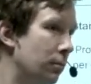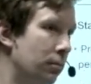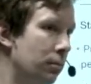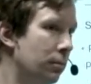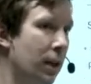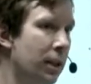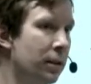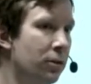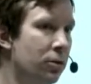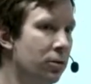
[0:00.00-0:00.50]

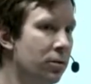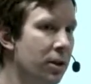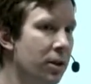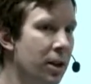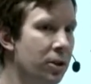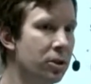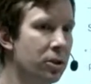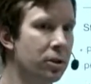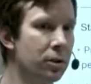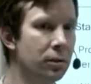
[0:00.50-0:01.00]
as a
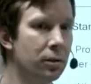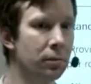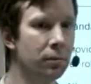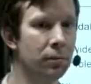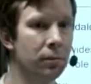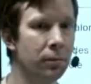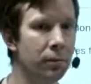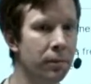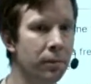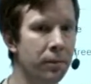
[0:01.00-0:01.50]
suggestion.
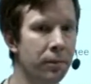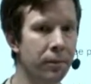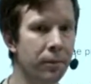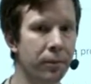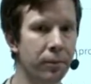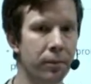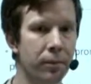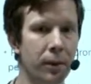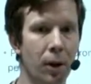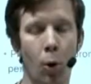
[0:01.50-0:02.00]

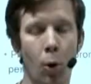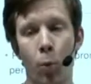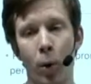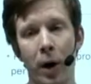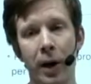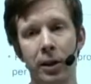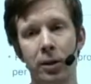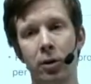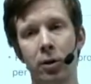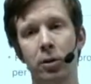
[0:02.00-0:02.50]
Or
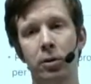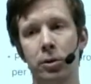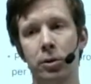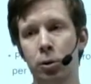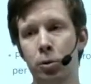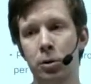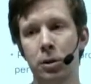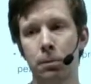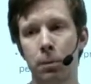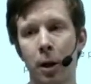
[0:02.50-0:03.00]
why not do
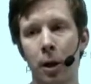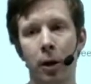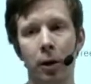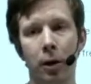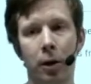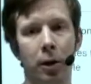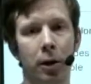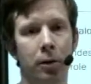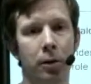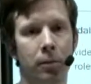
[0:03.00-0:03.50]
Splunk?